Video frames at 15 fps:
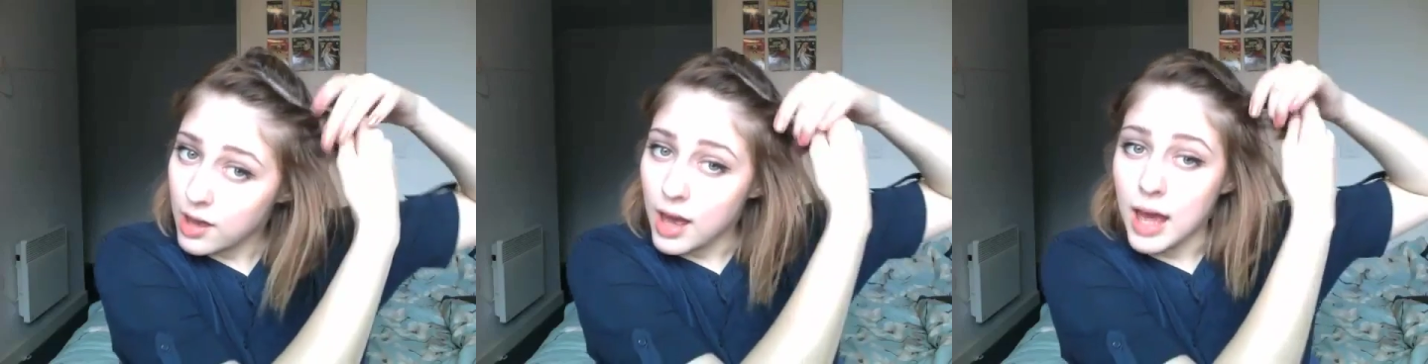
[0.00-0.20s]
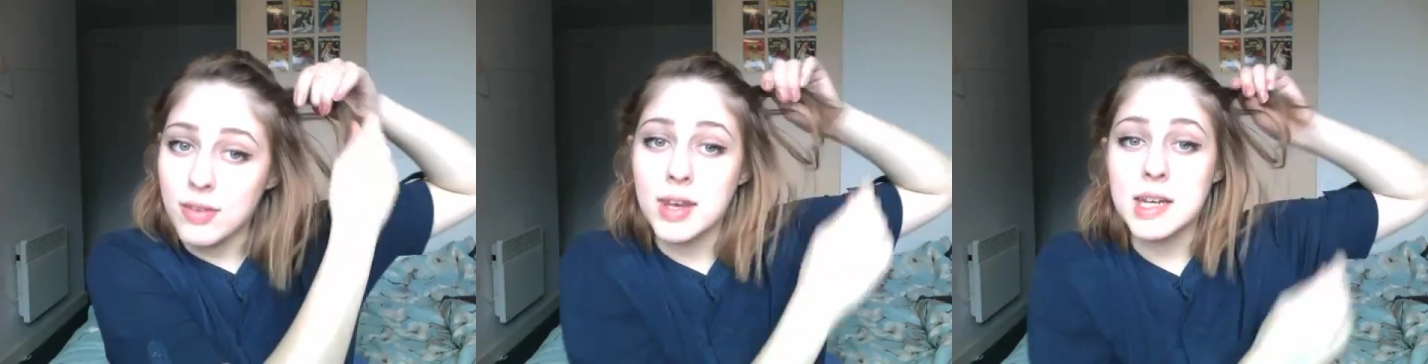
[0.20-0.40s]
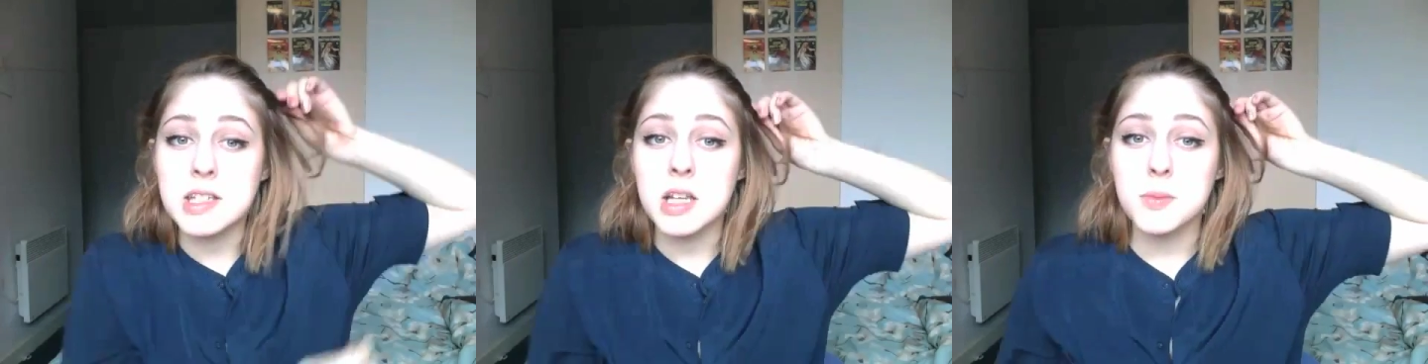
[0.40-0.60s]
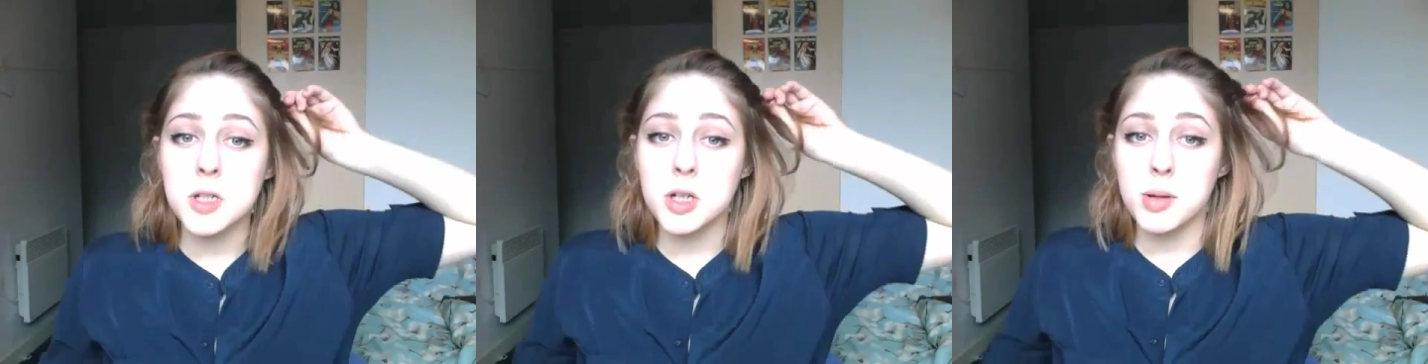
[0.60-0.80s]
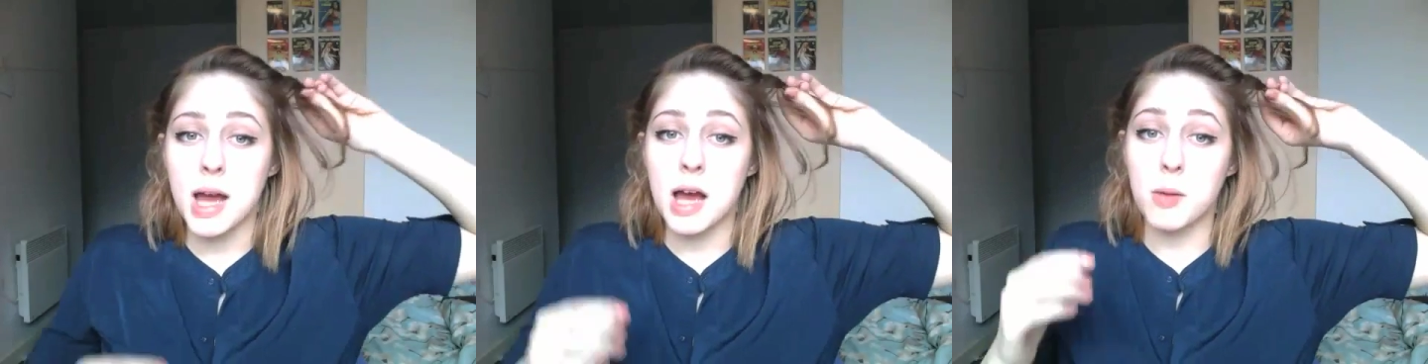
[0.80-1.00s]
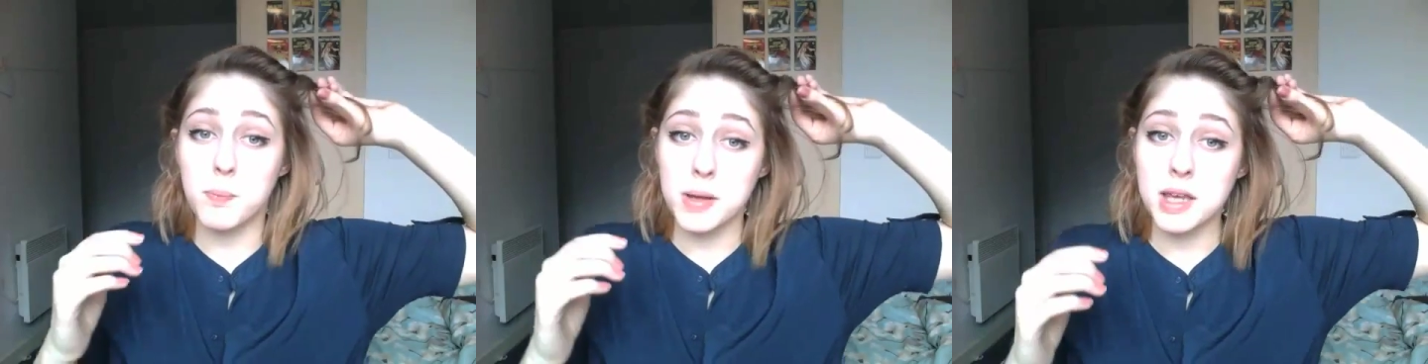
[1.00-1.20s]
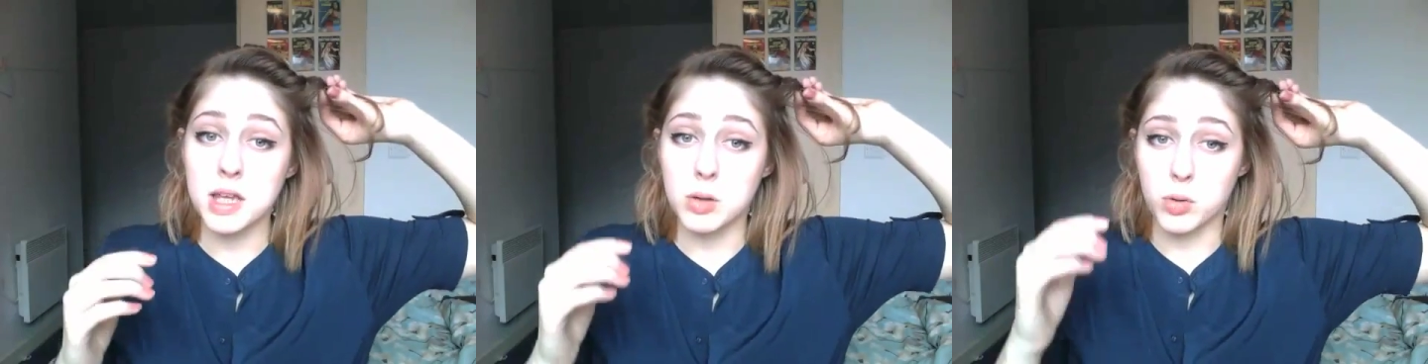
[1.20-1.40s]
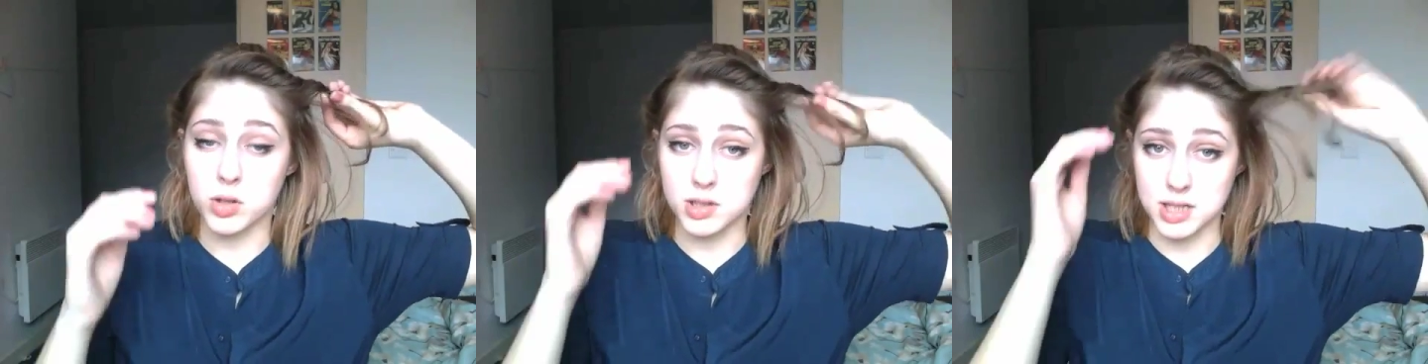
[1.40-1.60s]
And then it's up to you how big
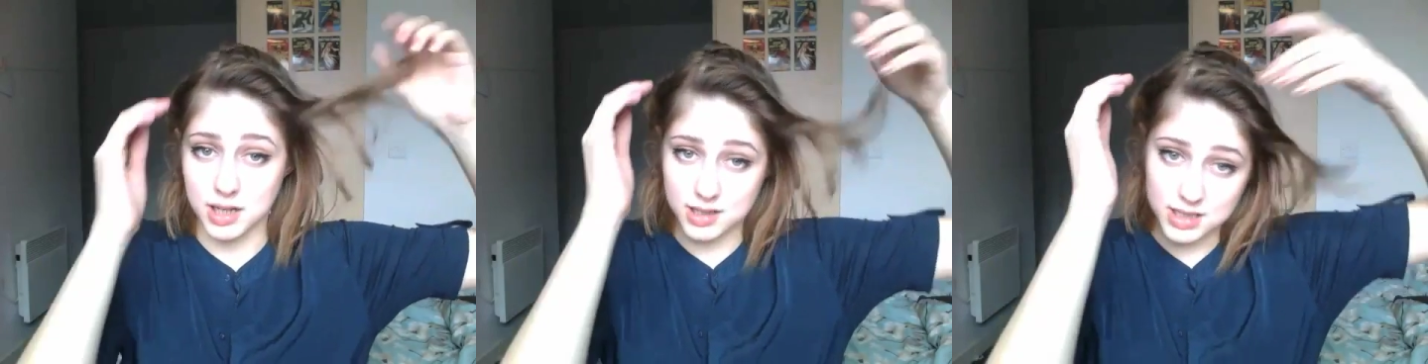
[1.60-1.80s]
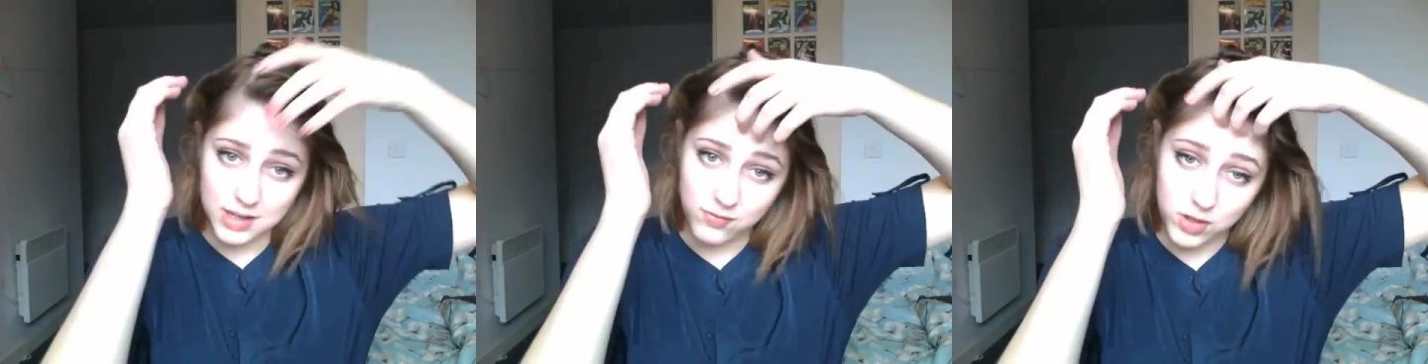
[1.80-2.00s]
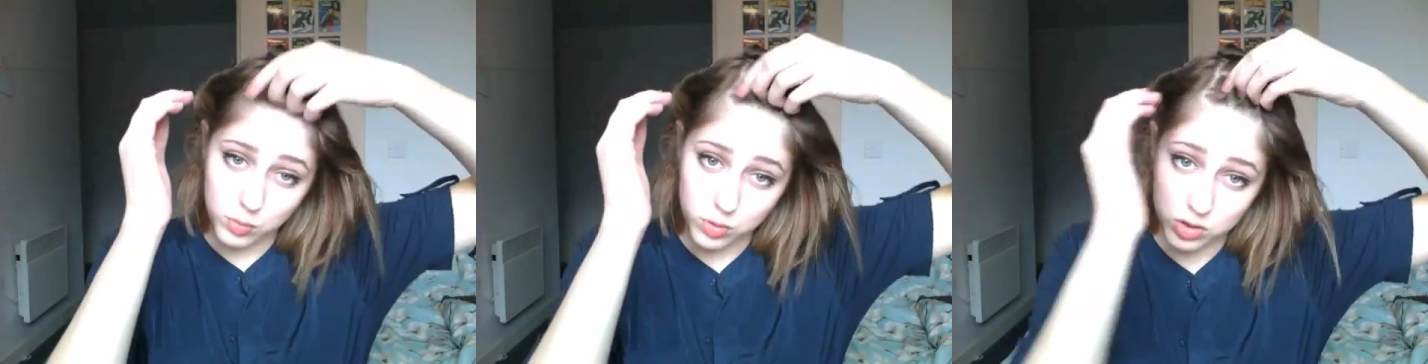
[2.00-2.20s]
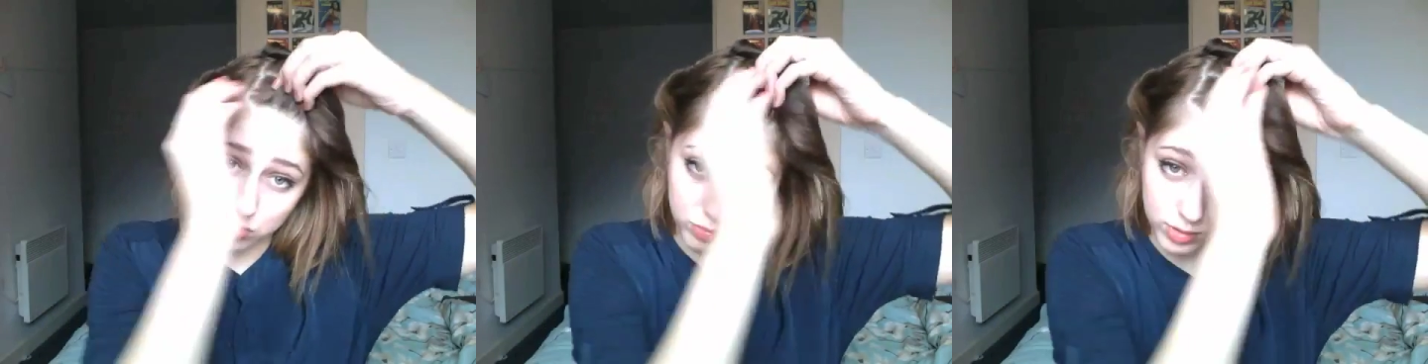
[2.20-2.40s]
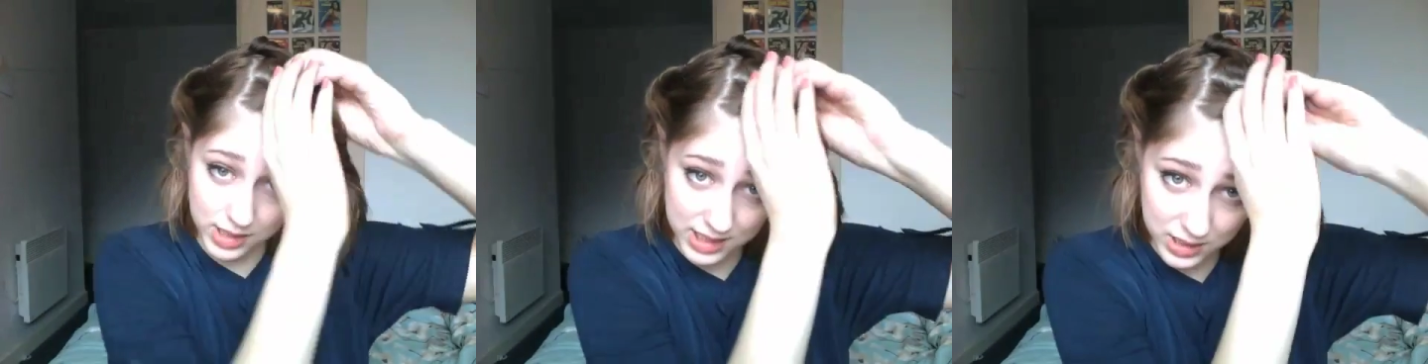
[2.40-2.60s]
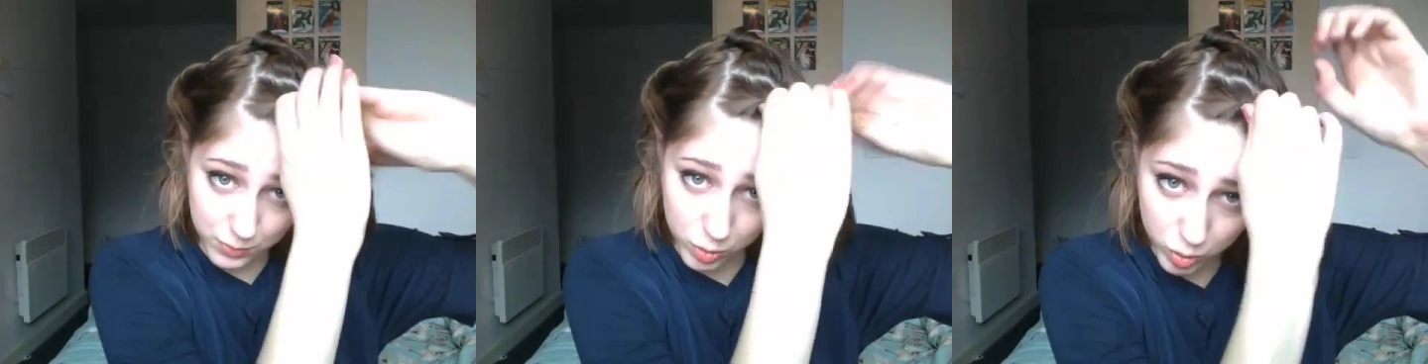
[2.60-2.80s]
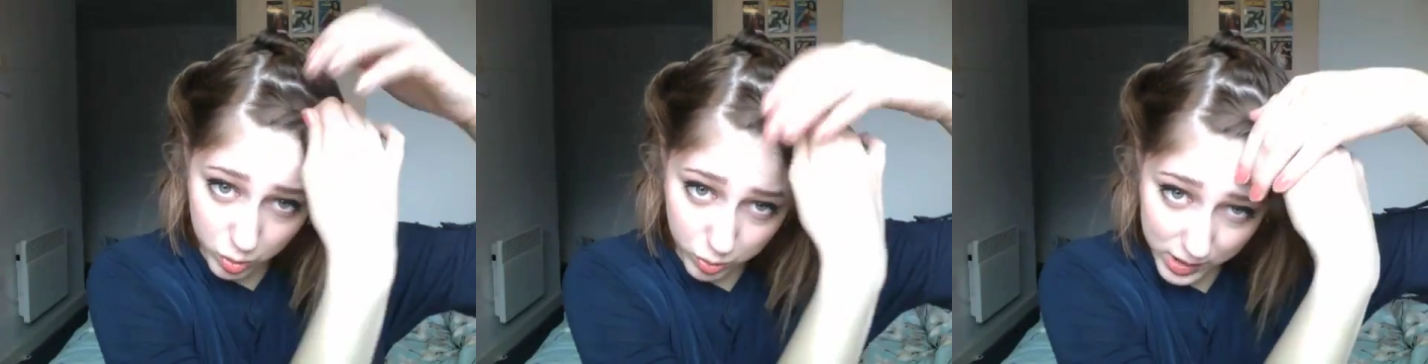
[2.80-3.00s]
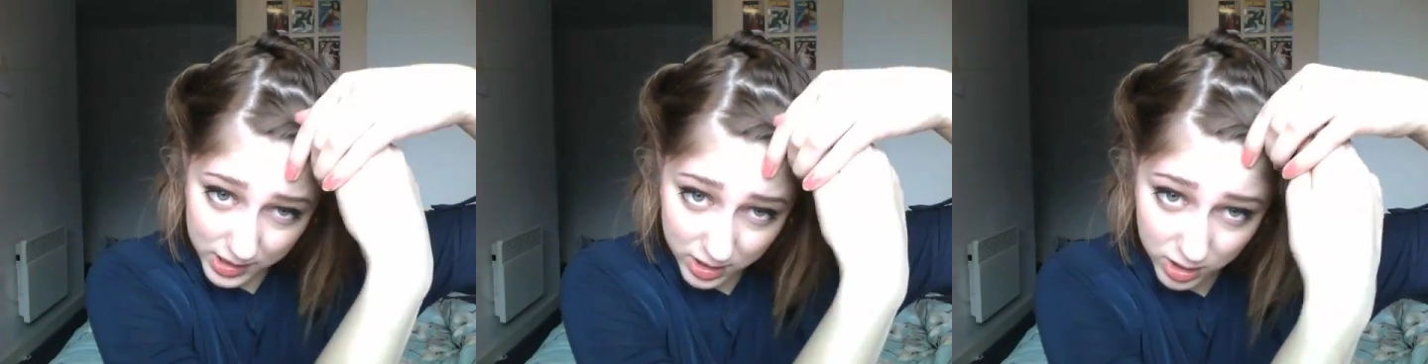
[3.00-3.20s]
you want it, because if you want a really small
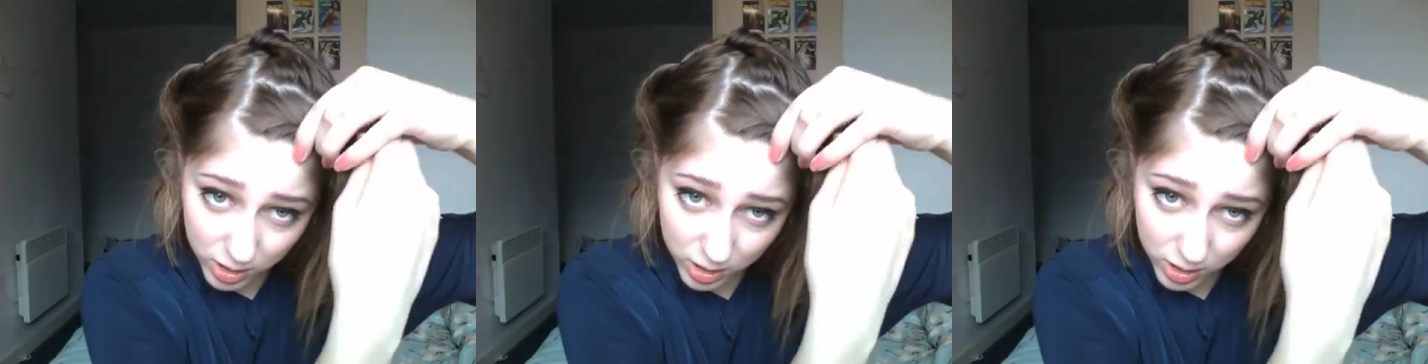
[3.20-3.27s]
twist,